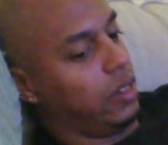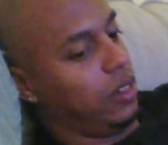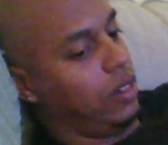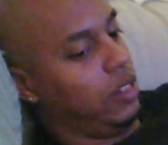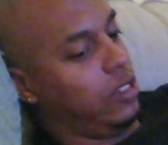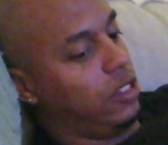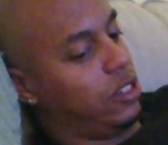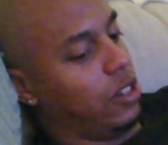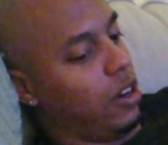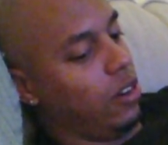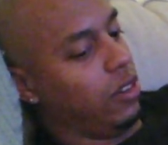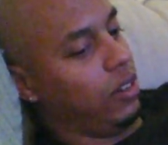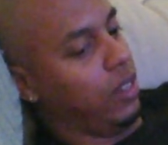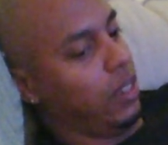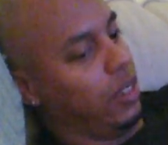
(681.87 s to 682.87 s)
she's
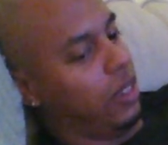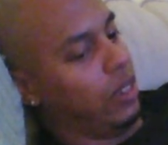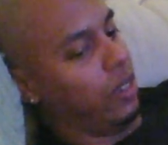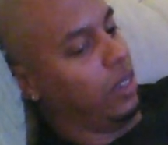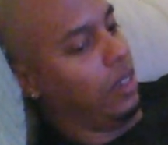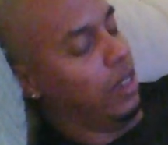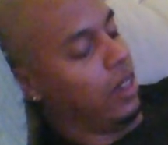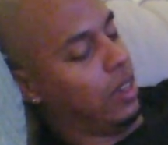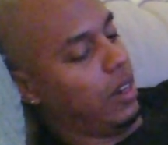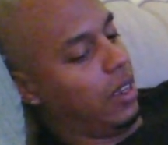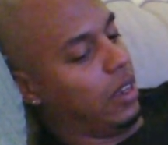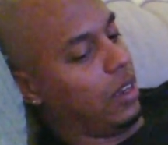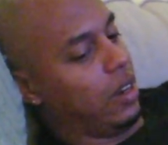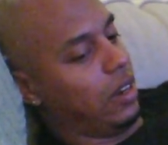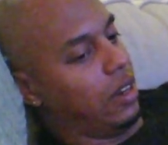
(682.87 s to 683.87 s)
certainly getting,
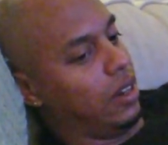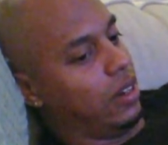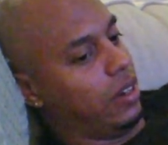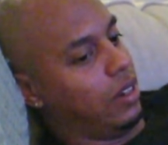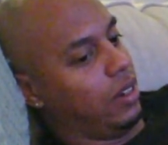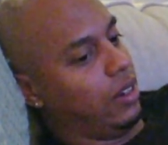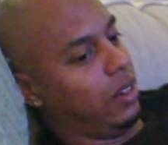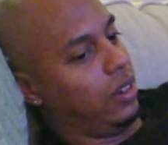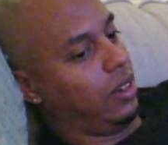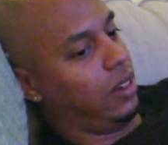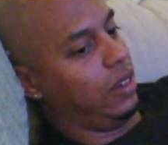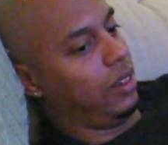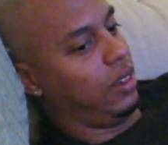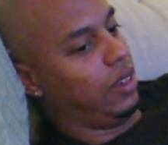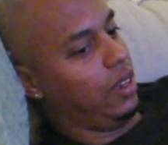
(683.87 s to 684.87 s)
uh,
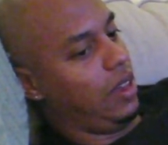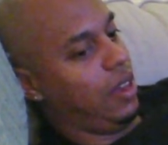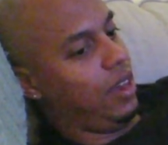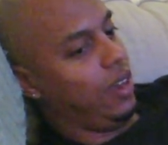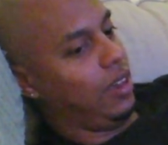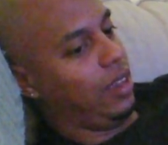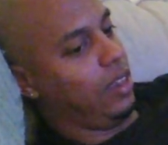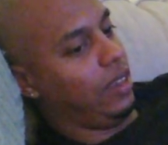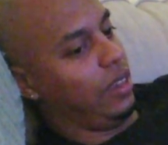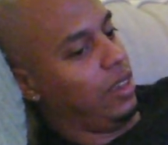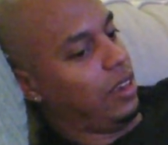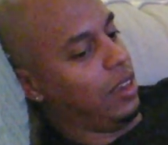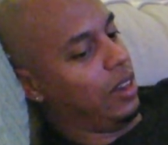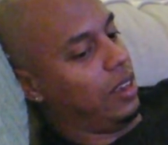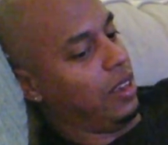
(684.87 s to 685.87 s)

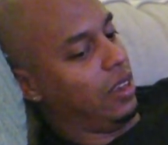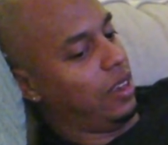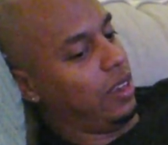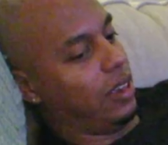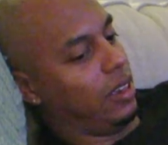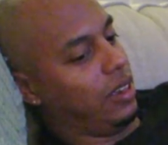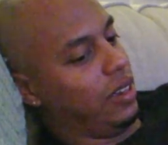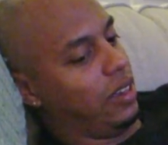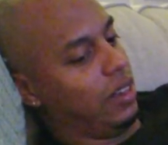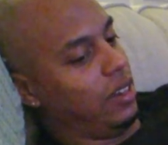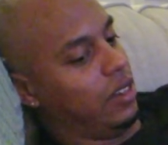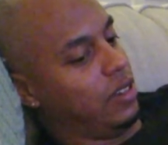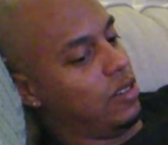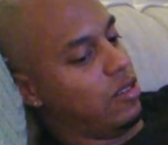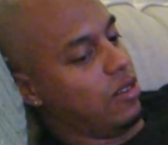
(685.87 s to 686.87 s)
getting a
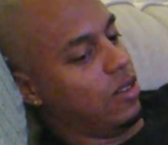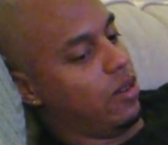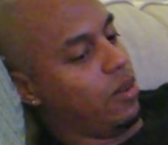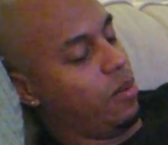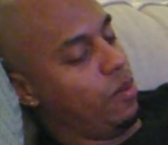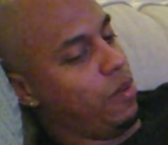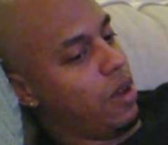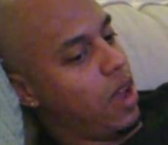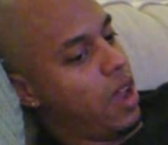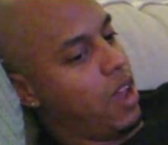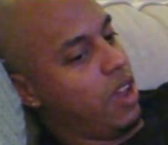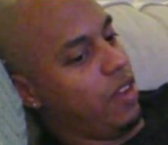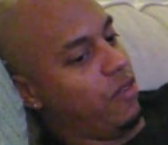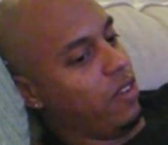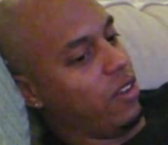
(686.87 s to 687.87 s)
little
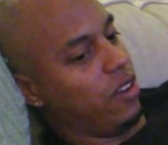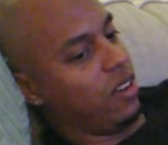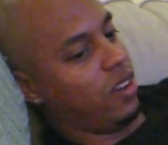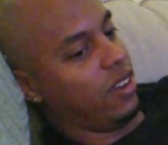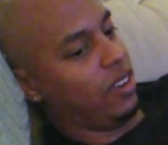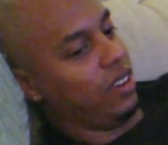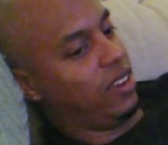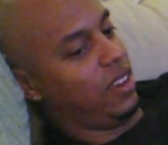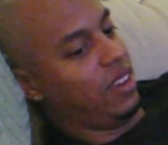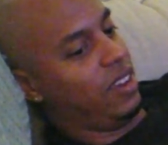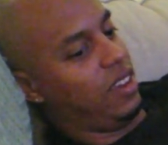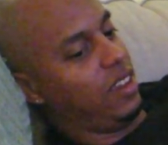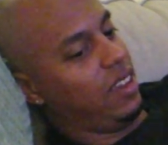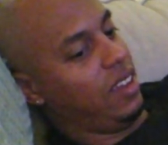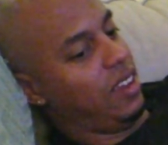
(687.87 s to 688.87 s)
behavior
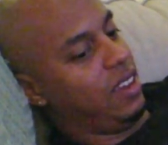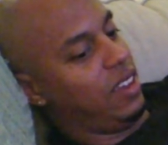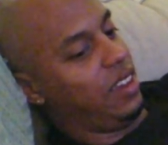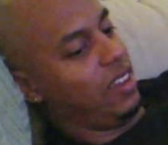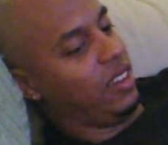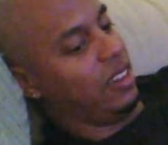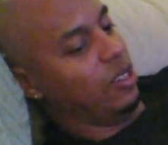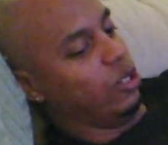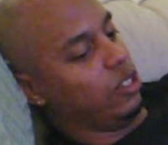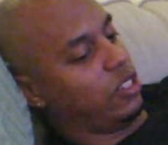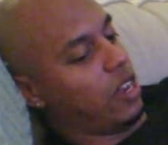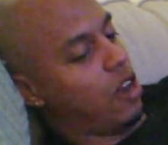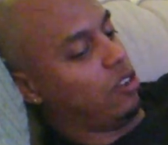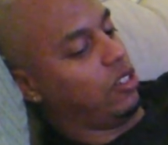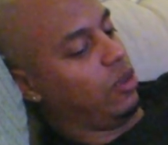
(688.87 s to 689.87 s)
a little
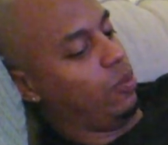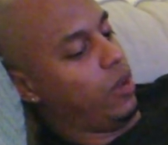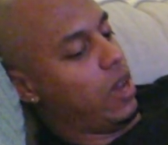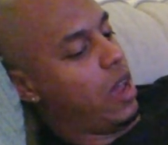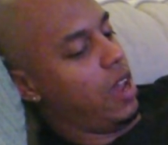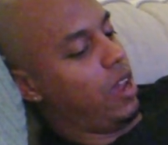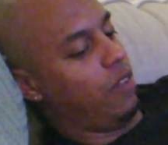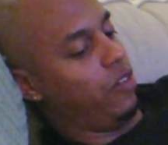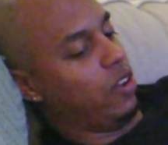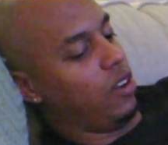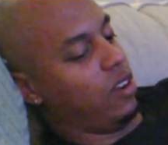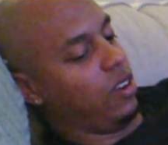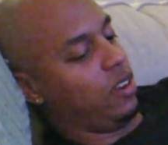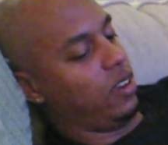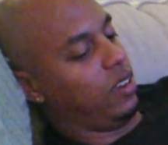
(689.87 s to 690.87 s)
salty behavior.